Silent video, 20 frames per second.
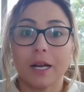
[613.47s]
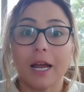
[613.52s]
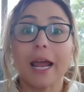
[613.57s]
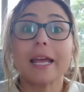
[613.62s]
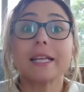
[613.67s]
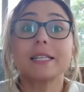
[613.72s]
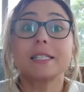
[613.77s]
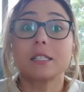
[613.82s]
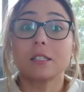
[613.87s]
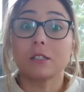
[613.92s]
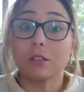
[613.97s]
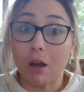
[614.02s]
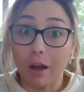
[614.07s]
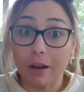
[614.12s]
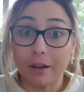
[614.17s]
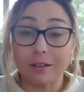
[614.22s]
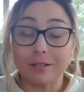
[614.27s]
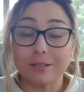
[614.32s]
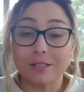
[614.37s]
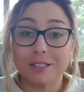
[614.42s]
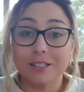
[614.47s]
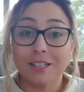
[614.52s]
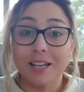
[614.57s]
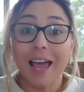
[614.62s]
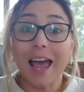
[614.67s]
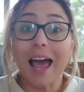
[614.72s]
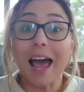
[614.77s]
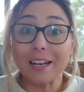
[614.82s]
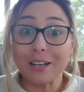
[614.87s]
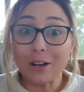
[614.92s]
It's science
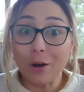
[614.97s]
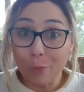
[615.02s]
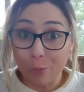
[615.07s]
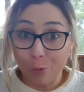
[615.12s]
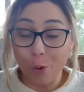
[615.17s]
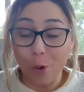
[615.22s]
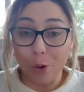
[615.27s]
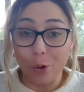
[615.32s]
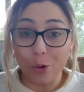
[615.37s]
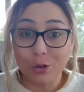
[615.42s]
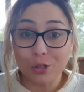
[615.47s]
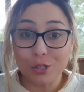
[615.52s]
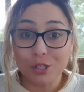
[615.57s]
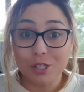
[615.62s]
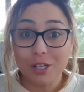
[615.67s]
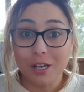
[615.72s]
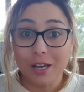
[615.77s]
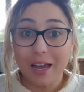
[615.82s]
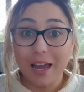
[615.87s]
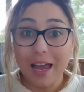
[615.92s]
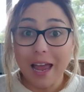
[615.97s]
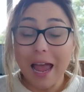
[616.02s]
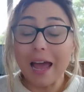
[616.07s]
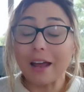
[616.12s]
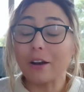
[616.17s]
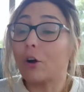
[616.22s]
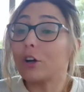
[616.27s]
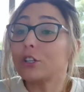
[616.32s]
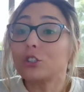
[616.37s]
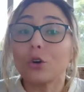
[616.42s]
and it works.
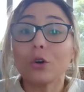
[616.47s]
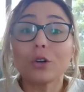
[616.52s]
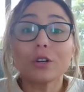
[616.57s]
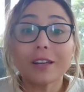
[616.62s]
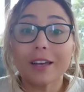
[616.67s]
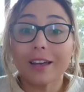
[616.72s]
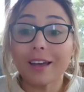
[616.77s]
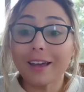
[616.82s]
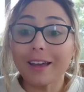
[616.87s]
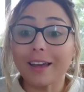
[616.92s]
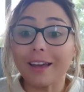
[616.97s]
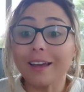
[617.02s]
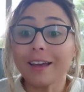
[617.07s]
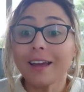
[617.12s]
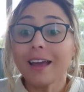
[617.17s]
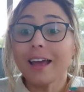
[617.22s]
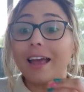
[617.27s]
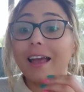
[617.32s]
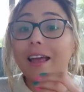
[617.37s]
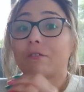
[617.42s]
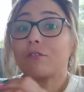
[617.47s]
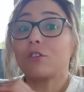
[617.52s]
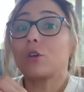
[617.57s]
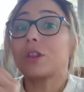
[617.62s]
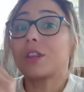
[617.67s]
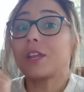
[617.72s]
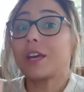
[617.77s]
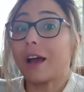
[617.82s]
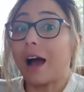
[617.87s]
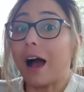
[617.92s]
And I don't care if you
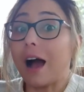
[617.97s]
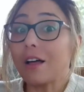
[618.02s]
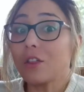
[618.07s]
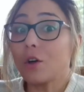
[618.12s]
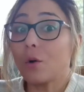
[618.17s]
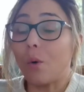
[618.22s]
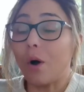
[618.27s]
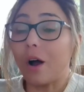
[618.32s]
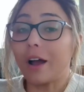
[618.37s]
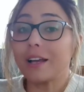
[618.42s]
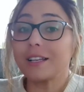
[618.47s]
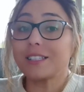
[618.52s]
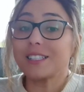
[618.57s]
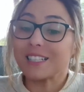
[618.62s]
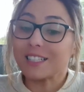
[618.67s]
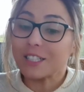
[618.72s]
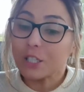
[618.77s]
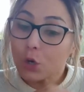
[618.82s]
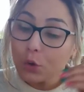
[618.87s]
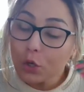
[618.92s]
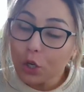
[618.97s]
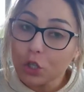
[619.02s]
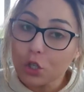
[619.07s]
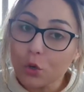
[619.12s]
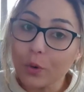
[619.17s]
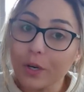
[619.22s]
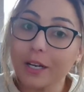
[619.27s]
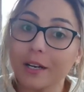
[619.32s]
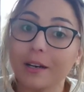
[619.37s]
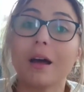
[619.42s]
think otherwise. Until you
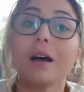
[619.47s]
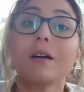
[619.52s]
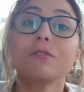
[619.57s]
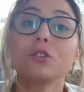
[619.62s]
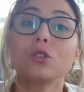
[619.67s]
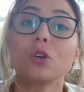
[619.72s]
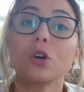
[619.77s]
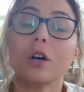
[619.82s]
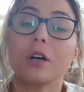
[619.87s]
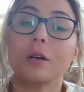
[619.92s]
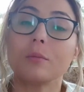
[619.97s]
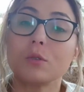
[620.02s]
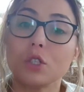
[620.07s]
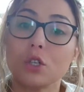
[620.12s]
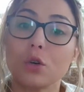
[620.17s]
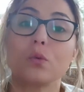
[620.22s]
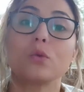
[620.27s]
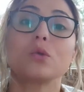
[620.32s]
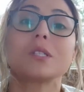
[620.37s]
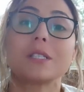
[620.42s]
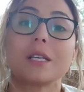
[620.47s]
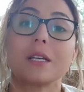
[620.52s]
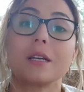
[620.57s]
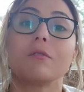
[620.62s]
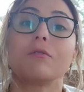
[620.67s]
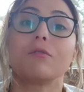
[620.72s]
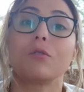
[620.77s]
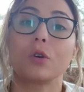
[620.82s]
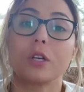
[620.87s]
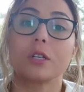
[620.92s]
do it enough times, you will see
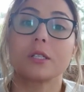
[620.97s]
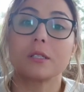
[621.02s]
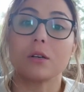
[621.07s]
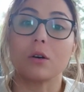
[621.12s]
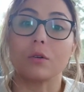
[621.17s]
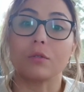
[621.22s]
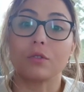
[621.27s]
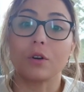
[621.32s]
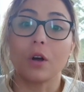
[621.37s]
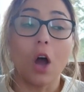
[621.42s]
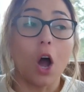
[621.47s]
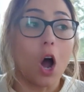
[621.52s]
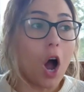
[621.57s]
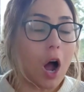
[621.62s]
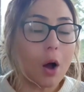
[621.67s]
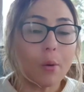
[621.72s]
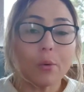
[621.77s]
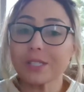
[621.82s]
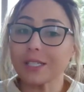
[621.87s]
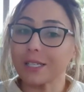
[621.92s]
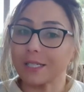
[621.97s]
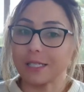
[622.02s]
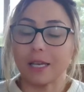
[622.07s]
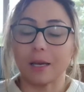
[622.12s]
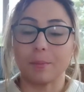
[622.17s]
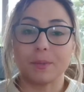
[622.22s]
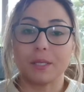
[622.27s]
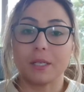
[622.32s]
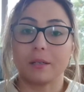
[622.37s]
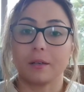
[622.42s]
it for yourself. I was a
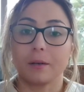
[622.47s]
skeptic.